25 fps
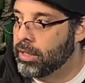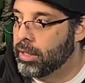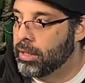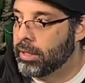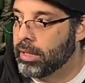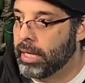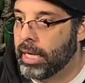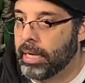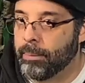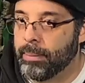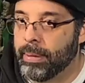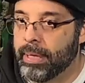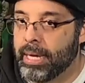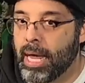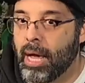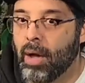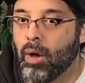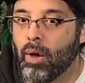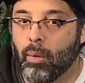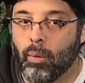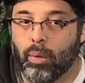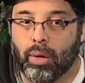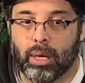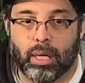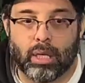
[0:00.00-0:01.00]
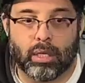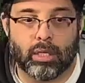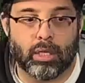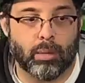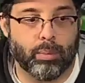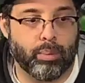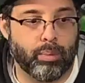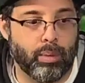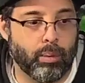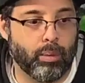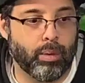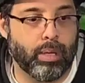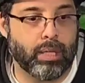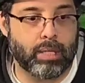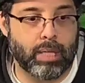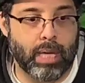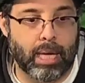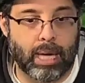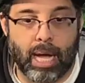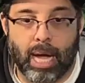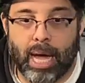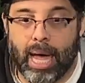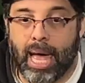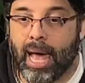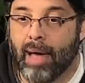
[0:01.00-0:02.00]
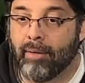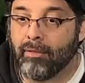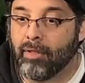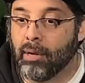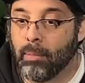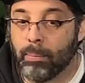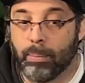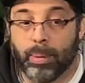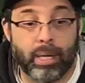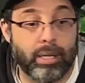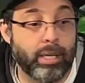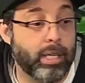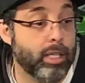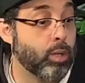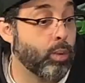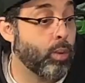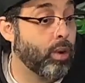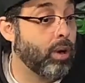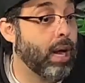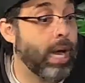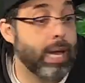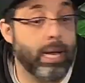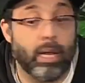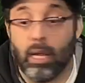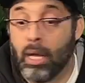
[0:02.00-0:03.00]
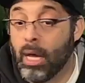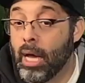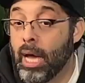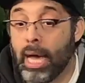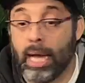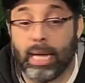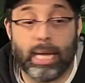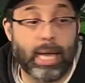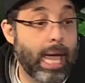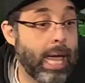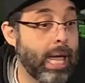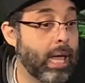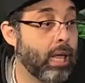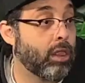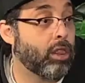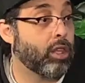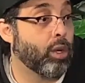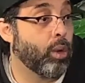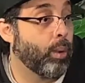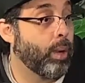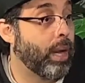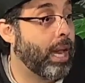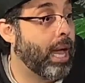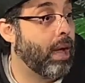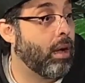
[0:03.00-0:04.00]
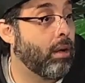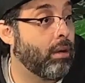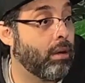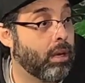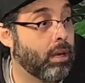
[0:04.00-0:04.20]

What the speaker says: It's like, but now I want to get to the point where it's like I have an abundance where I can throw it out.